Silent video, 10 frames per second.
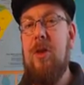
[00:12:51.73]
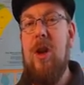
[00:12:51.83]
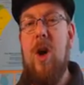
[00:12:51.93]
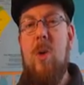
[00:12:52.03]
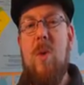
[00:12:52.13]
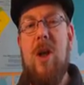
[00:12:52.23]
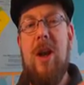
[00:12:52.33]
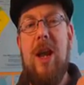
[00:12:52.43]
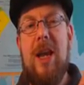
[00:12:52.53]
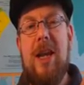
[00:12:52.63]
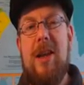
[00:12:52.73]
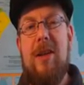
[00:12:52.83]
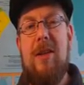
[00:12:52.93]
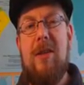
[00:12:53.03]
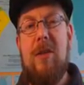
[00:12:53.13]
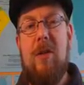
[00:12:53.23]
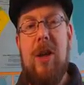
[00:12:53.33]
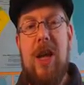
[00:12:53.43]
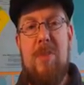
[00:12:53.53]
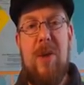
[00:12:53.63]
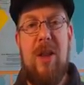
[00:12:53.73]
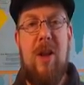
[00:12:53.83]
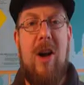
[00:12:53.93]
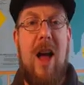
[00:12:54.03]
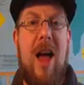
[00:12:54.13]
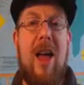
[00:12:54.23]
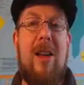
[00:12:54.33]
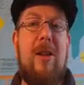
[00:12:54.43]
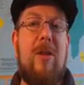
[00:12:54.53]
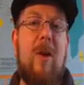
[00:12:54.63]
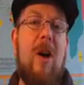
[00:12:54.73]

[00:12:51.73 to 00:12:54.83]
No one is keeping their eyes